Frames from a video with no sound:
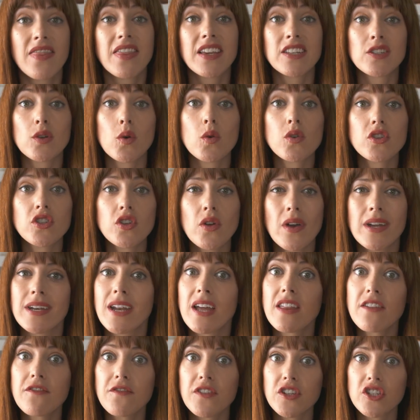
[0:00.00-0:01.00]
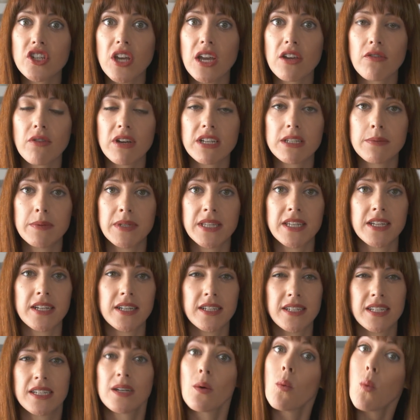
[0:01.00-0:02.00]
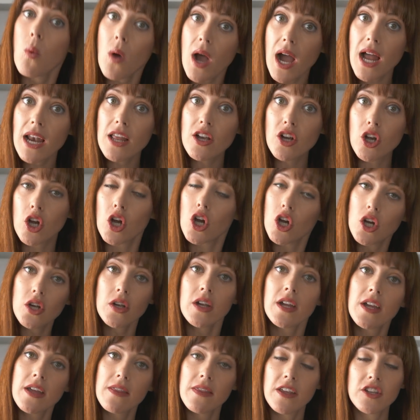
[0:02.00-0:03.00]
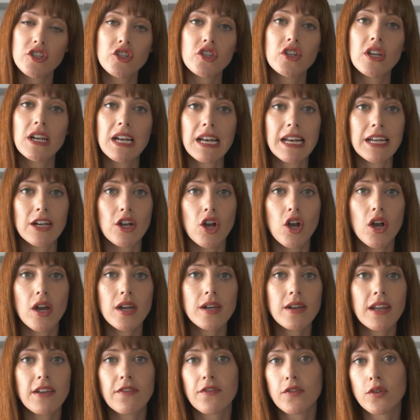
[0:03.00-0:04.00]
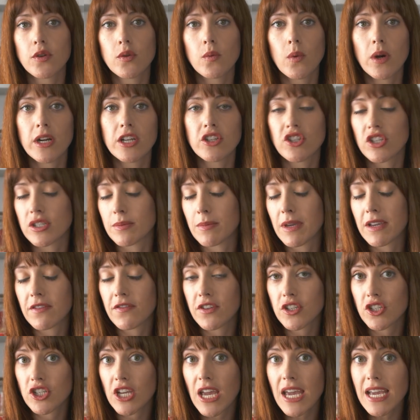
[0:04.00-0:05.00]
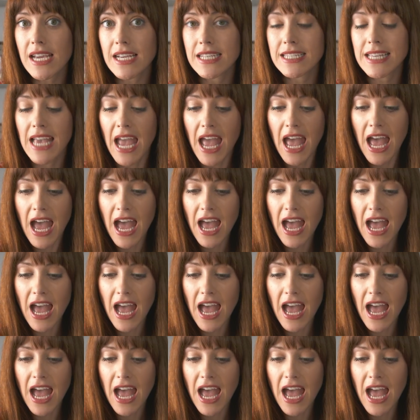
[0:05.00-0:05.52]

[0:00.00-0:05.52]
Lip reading: There's also another fish cake recipe that I did a while ago that you can click on if you want to just make fish cakes.